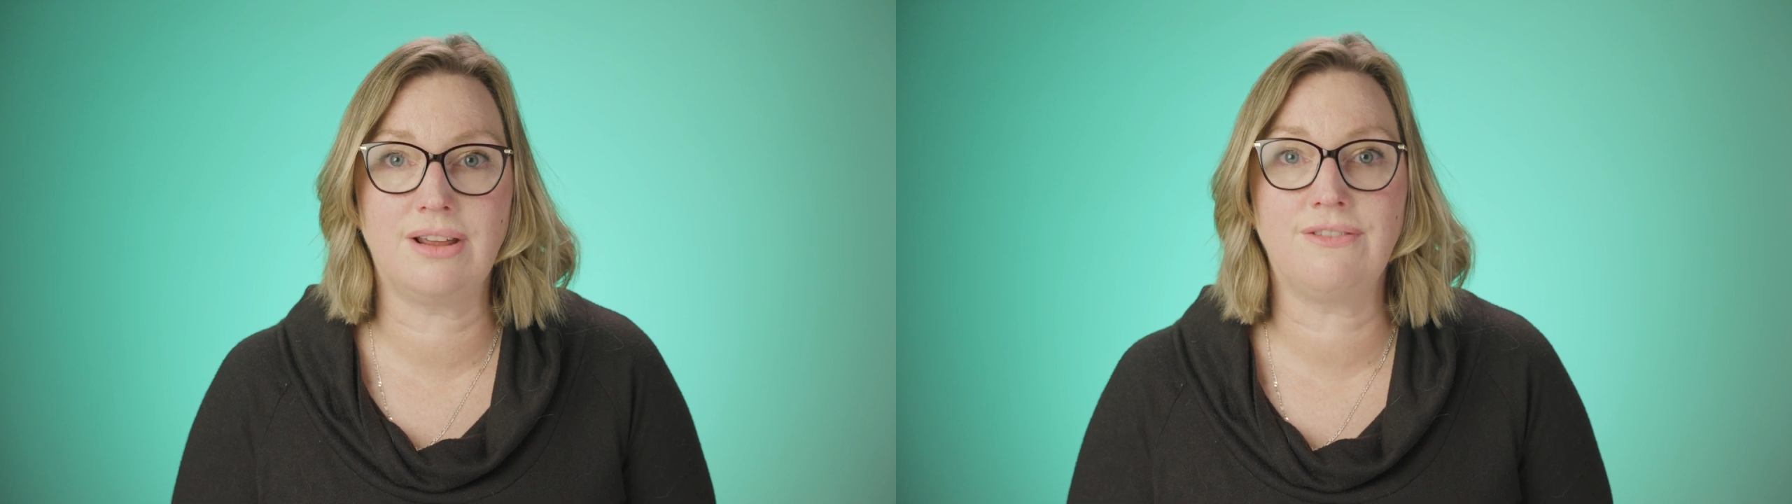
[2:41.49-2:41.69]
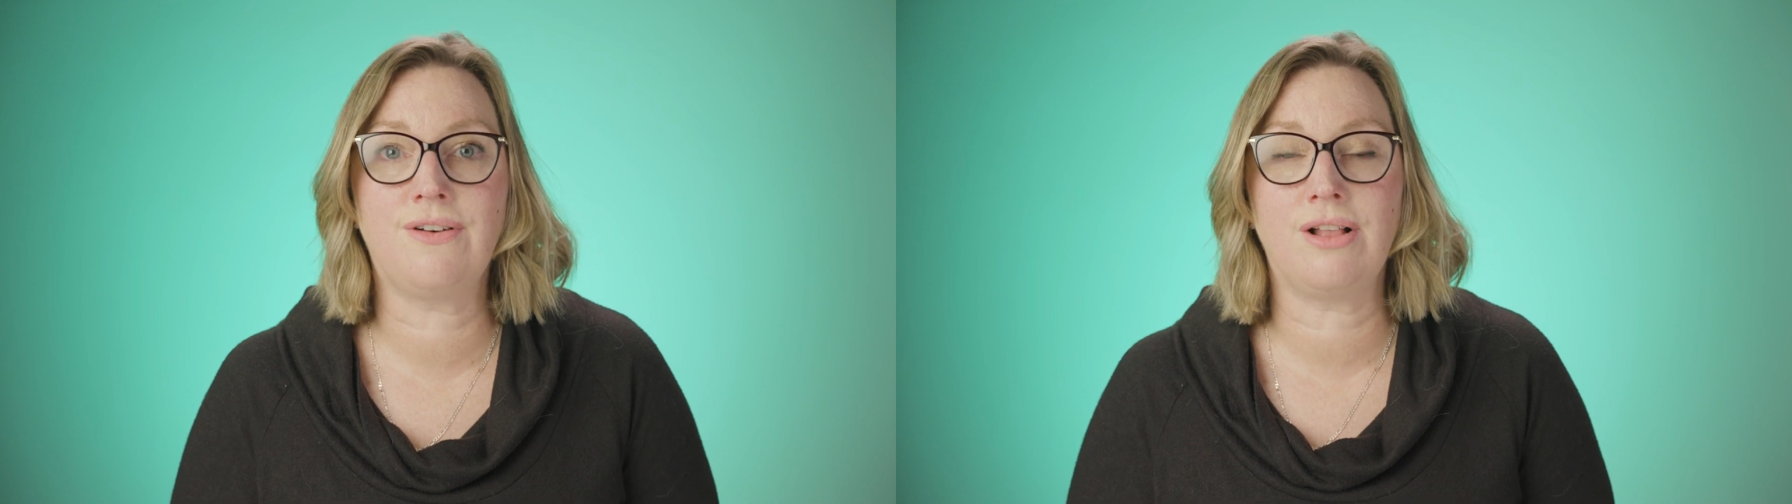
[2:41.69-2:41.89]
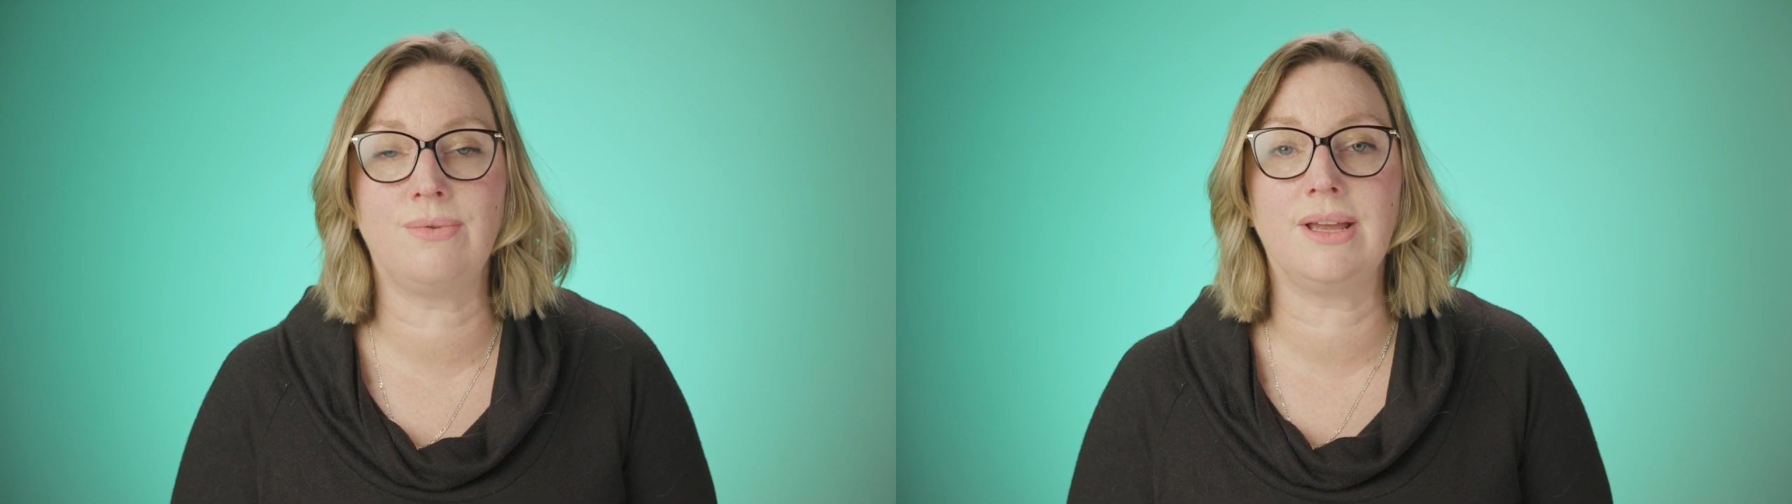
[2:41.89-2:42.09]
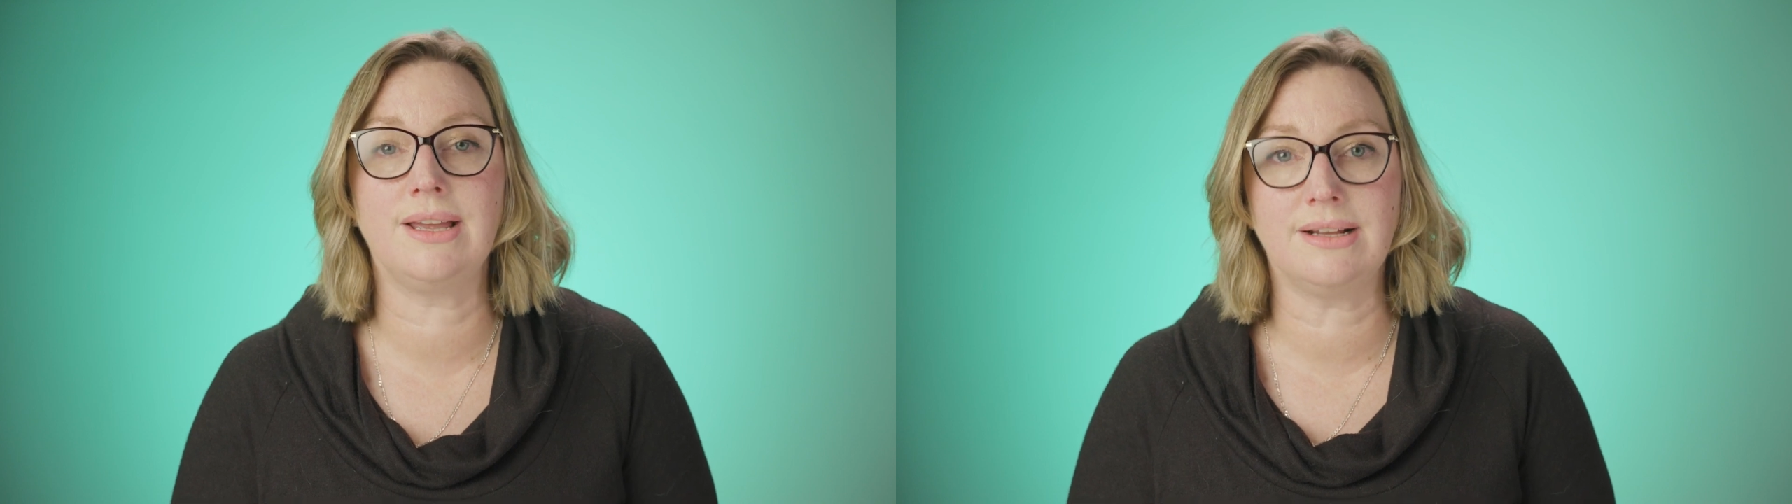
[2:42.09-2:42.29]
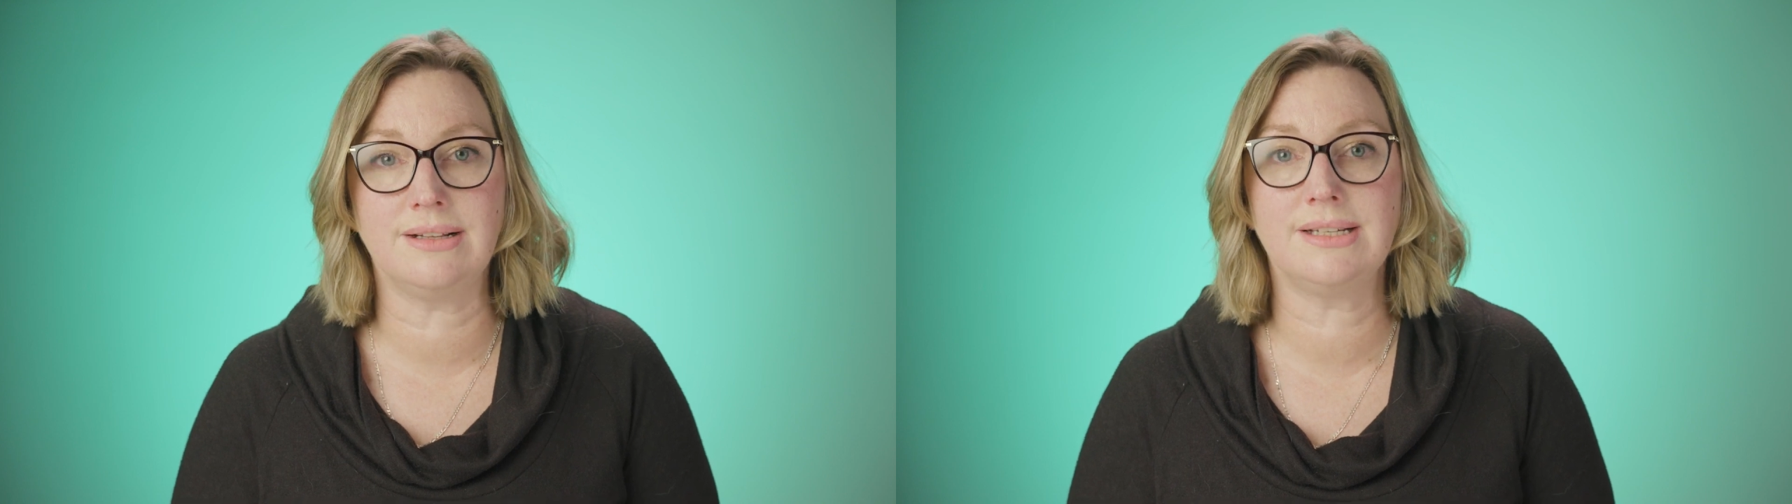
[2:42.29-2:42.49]
following
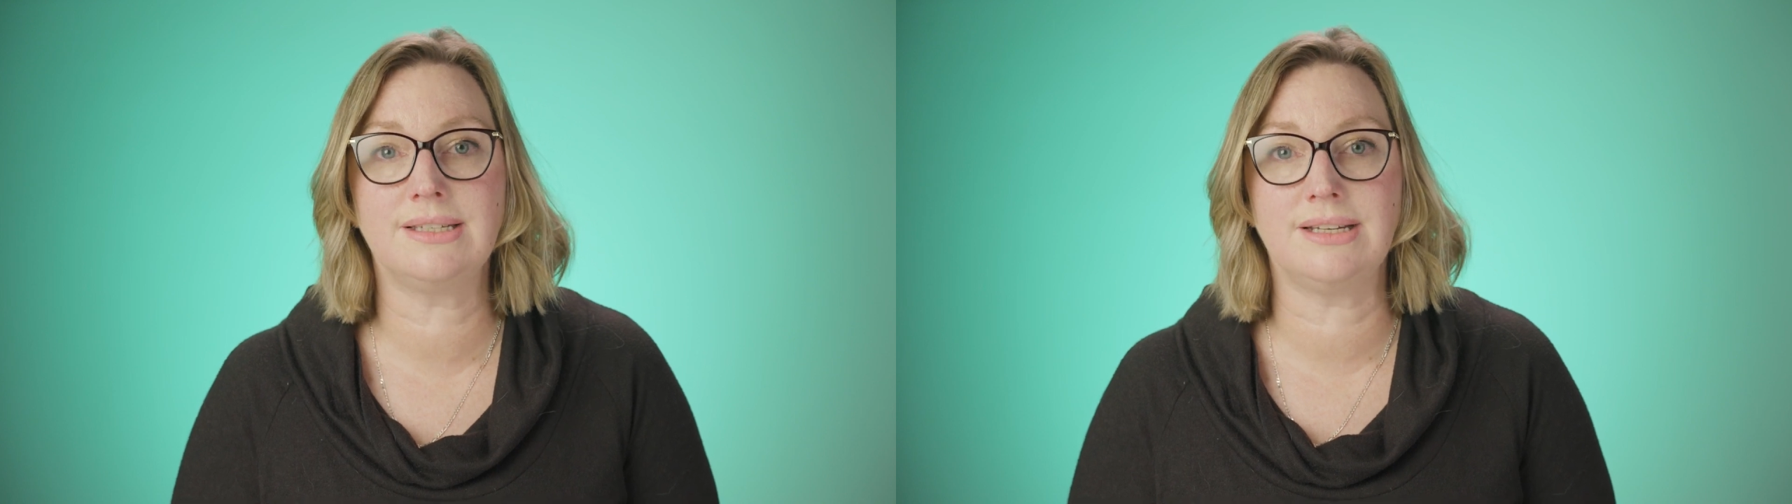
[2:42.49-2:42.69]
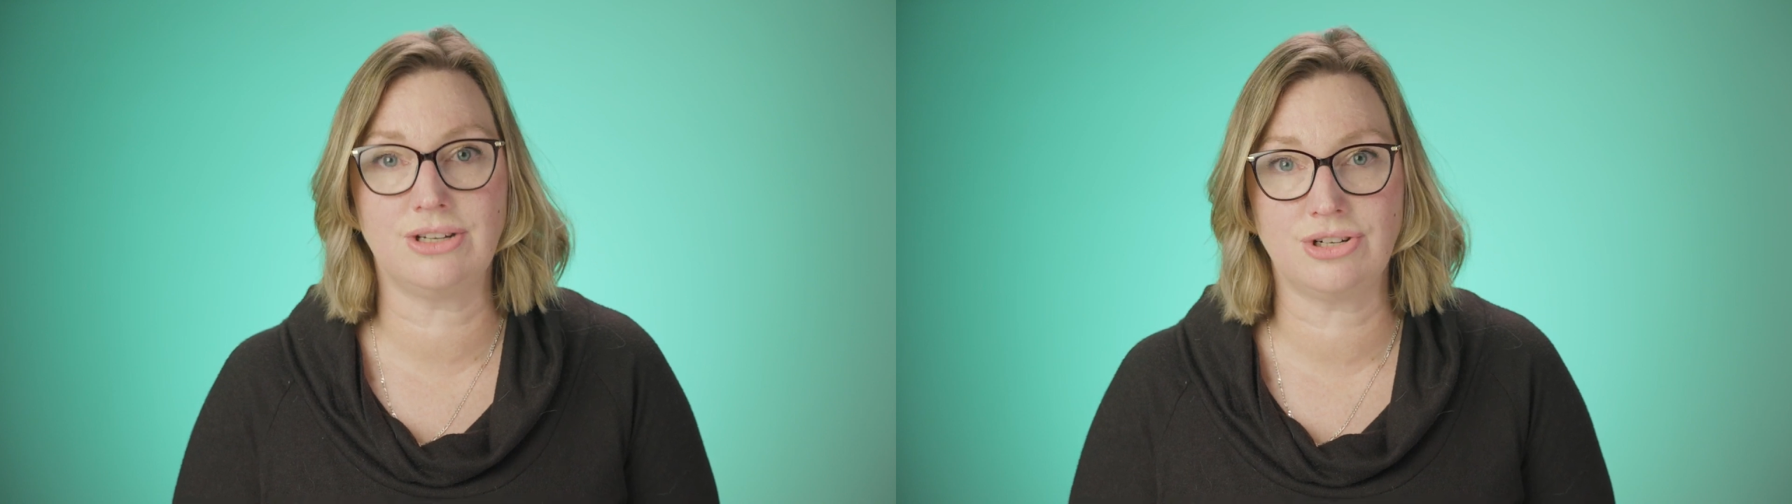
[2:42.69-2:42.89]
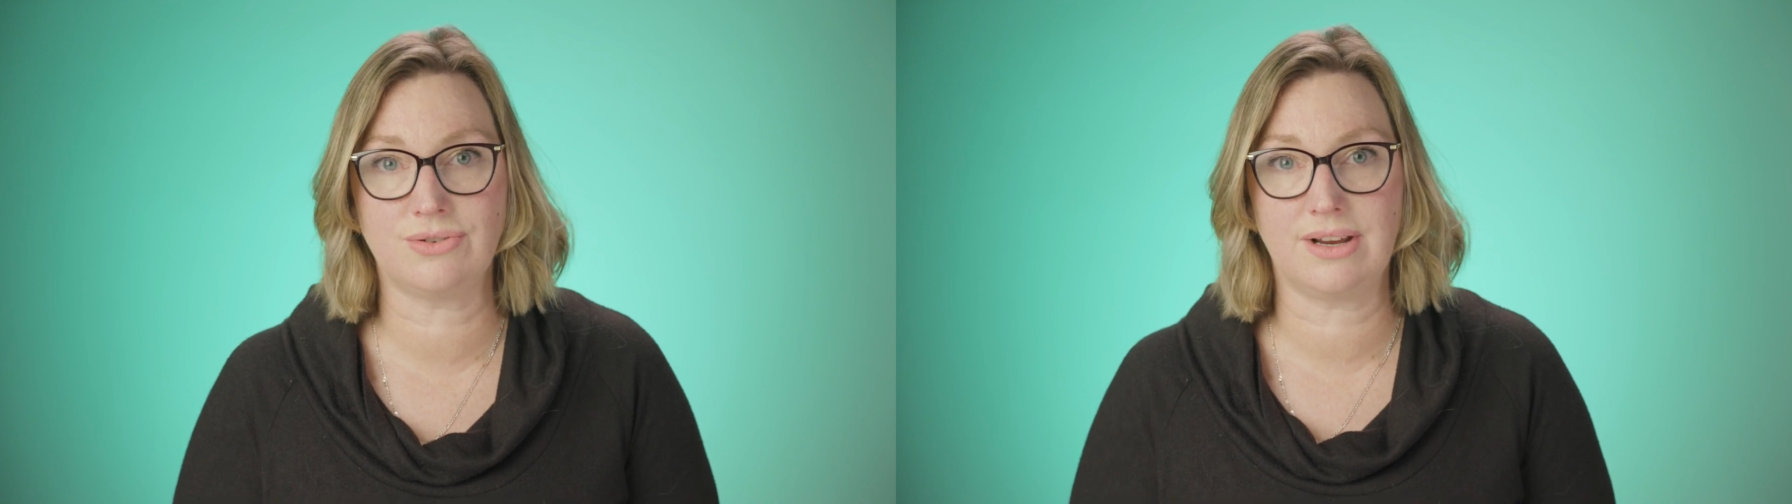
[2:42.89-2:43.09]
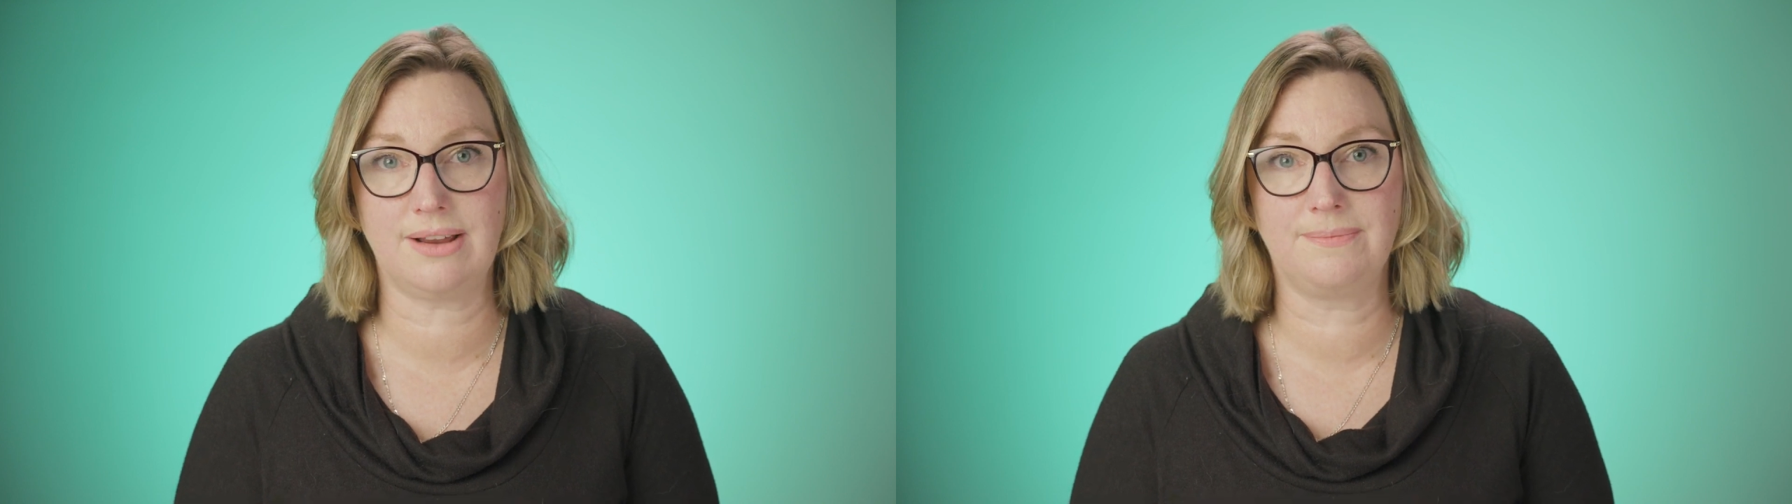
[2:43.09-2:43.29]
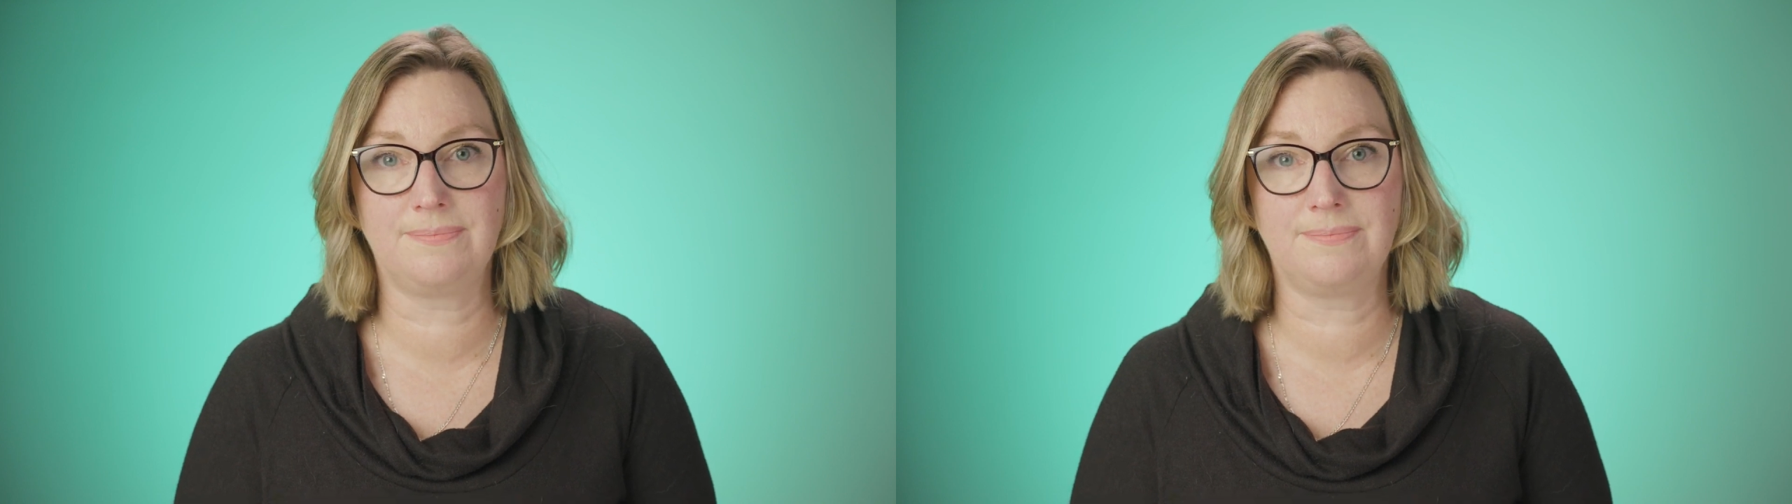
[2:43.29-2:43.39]
illness and injury.